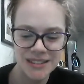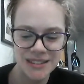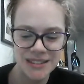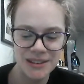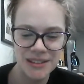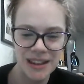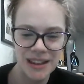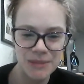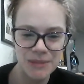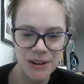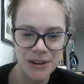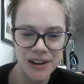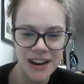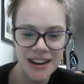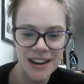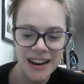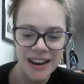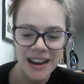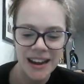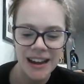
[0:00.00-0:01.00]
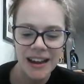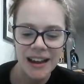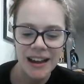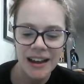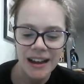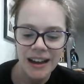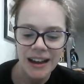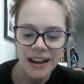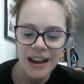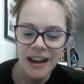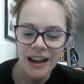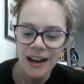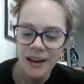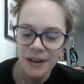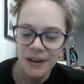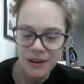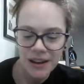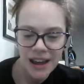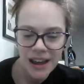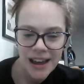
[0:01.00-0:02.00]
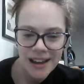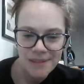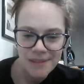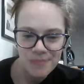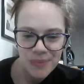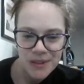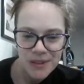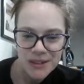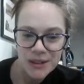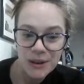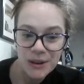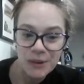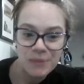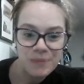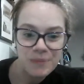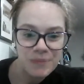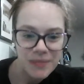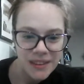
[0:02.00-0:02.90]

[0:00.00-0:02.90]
So that'll be great. Okay, so